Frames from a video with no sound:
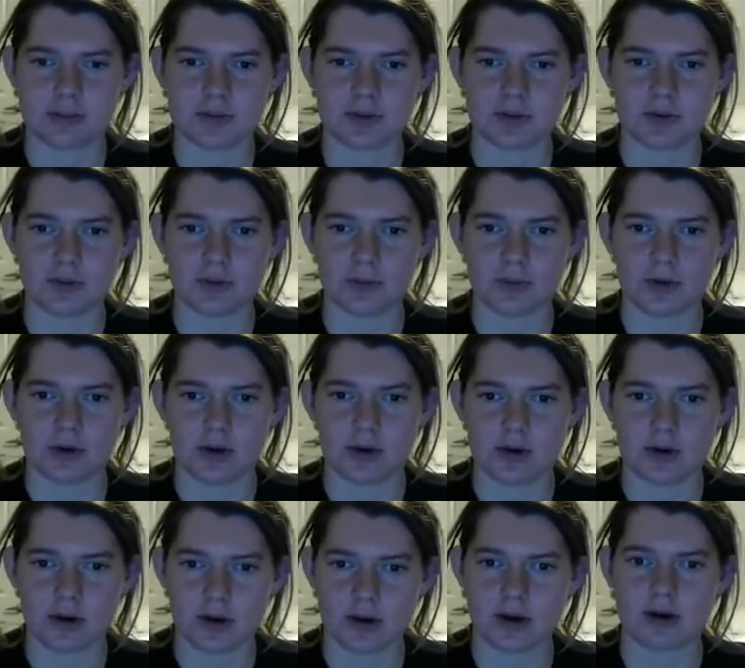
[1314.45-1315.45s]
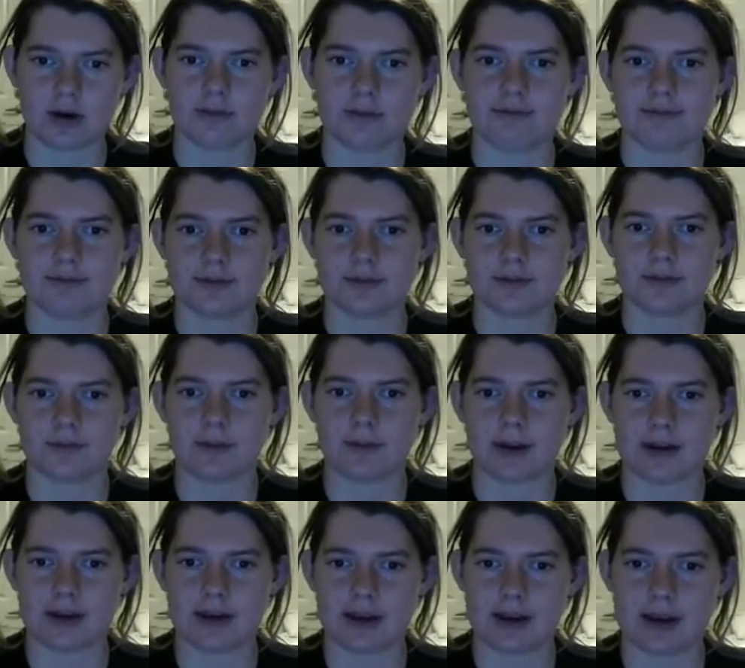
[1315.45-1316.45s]
blue off for
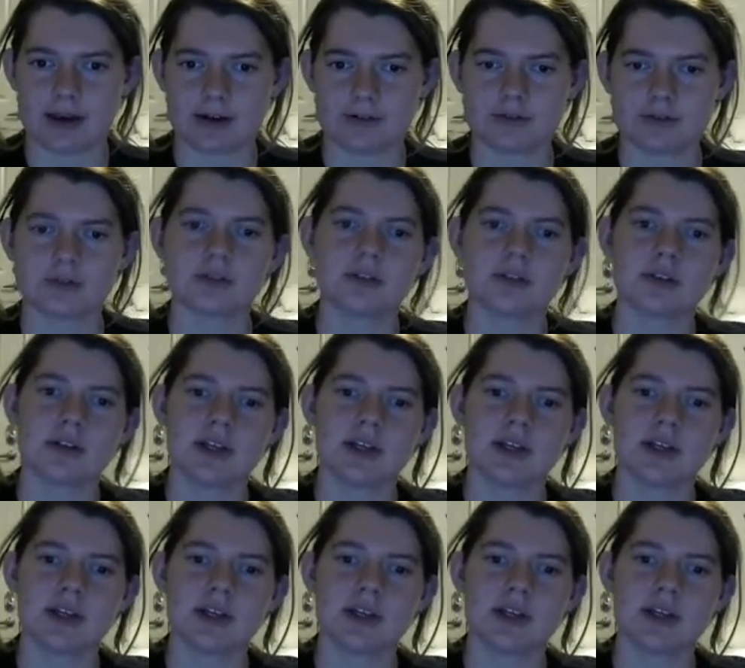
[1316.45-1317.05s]
right now,